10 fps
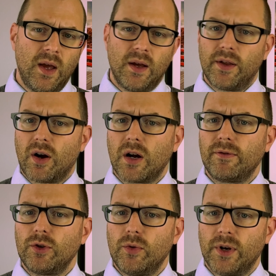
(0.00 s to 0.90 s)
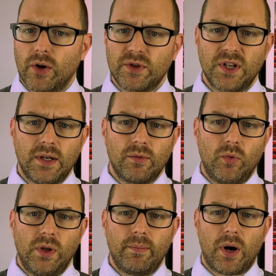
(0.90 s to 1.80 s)
The Carnival Luminosa
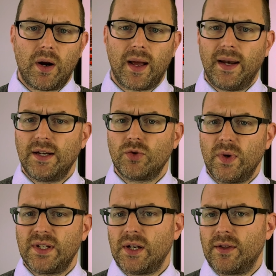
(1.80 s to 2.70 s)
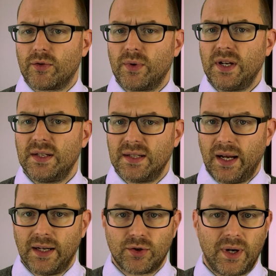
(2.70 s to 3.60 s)
will embark on a twenty-three
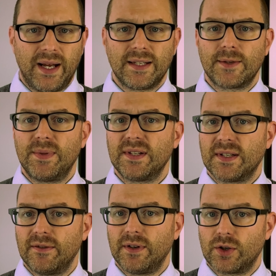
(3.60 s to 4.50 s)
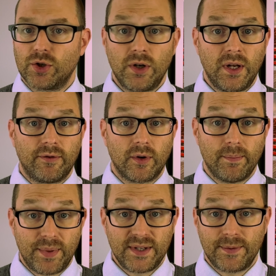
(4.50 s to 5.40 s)
day trans-Pacific journey from
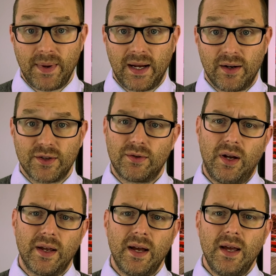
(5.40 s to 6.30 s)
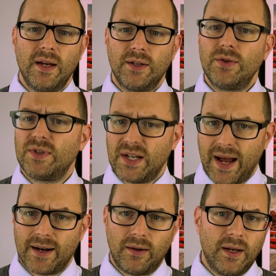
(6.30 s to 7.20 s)
Brisbane, Australia, to
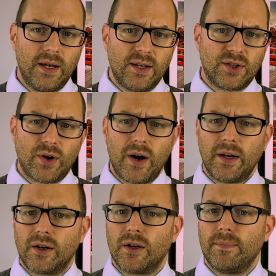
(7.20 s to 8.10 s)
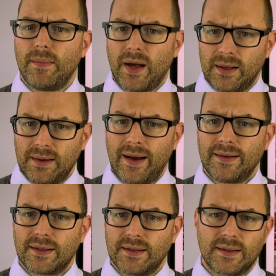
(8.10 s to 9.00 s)
Seattle, starting her
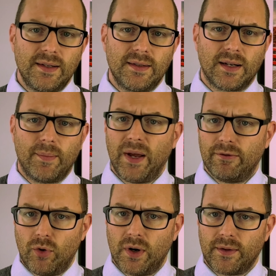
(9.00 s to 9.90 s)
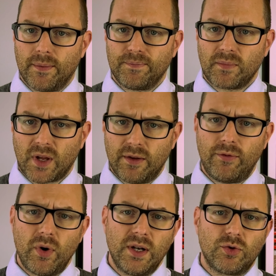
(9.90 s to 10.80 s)
Alaska season on May fourth. The
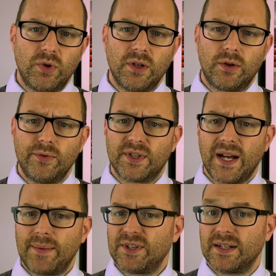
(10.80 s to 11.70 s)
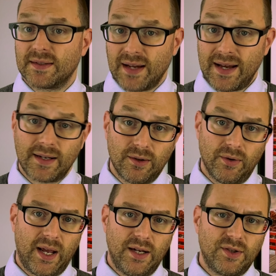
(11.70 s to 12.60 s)
voyage will include stops in exotic
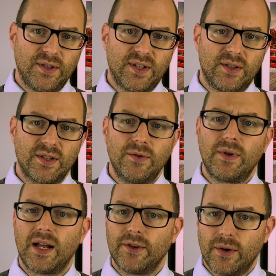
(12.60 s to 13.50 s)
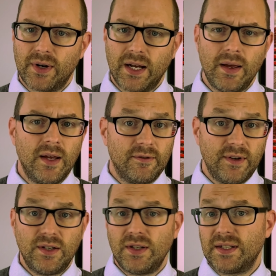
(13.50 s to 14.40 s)
locations such as New Caledonia,
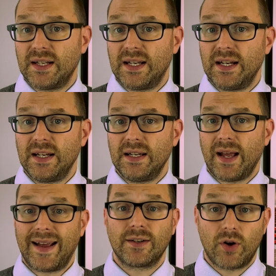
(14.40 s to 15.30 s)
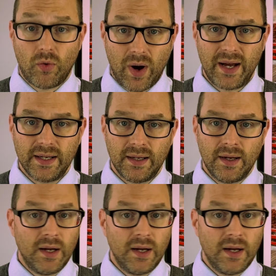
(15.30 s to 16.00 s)
Fiji, Tahiti, and Hawaii,